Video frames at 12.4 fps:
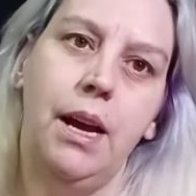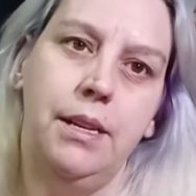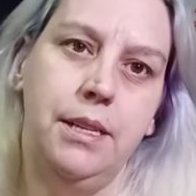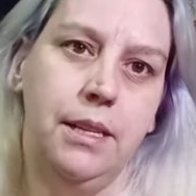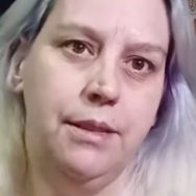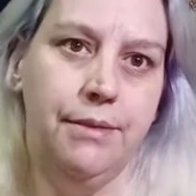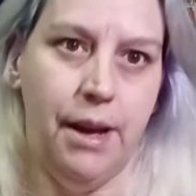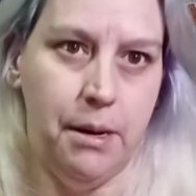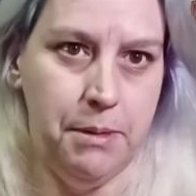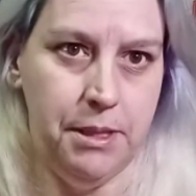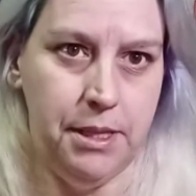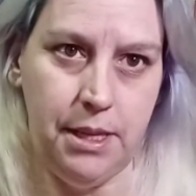did the
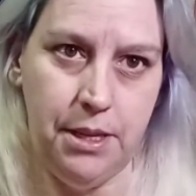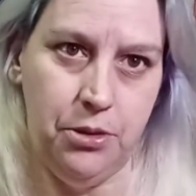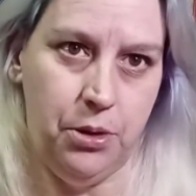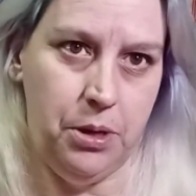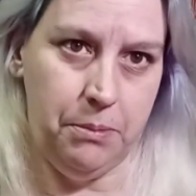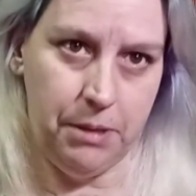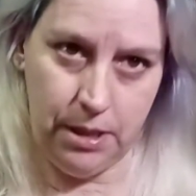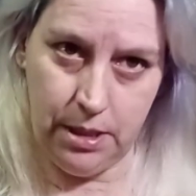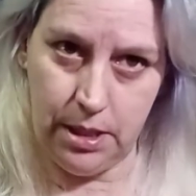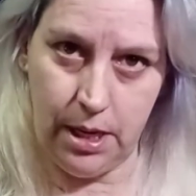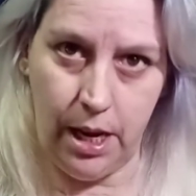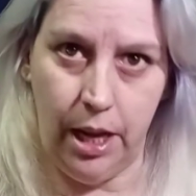vitamin C
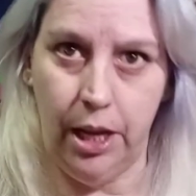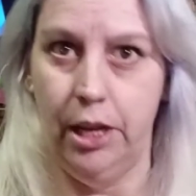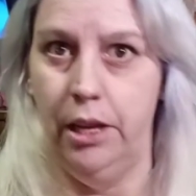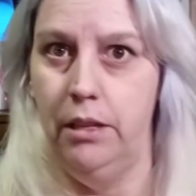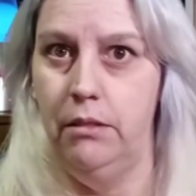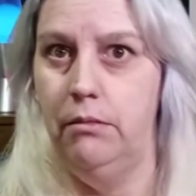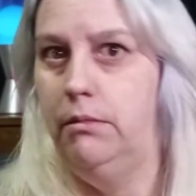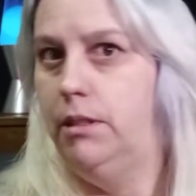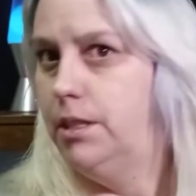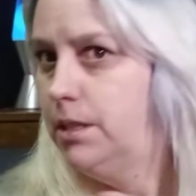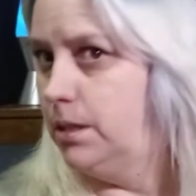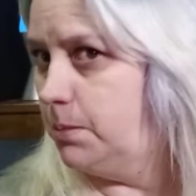treatment and
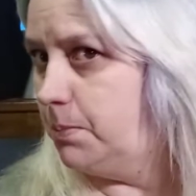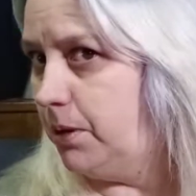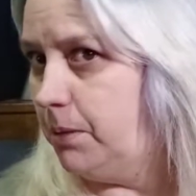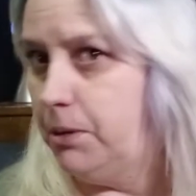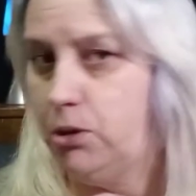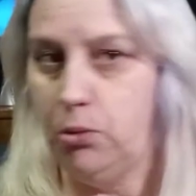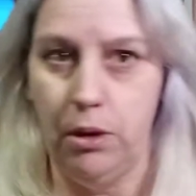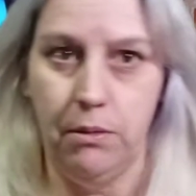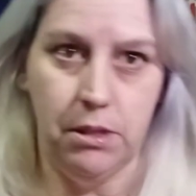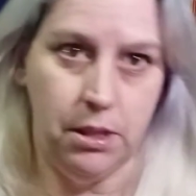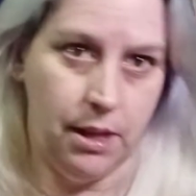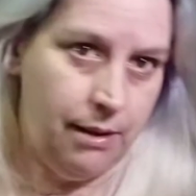this is pretty much what it
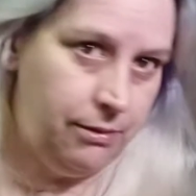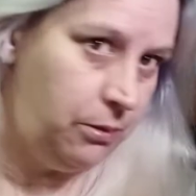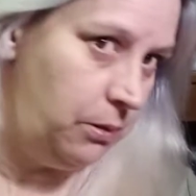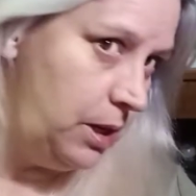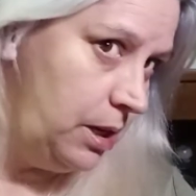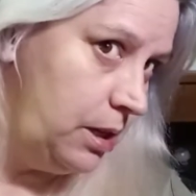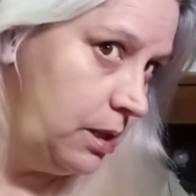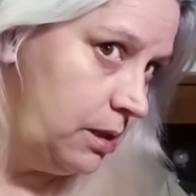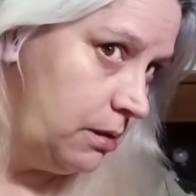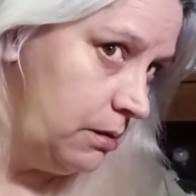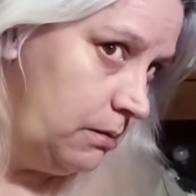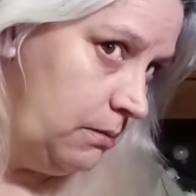was left with,
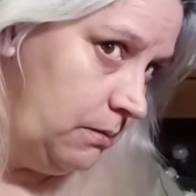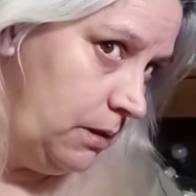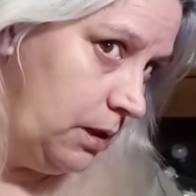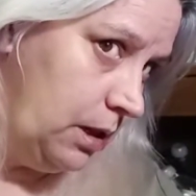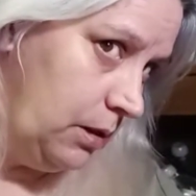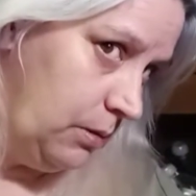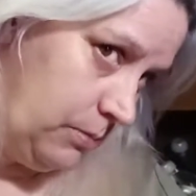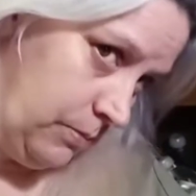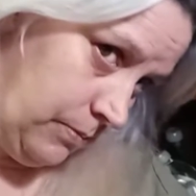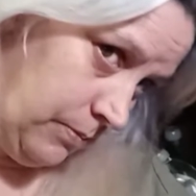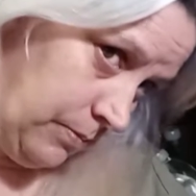you know.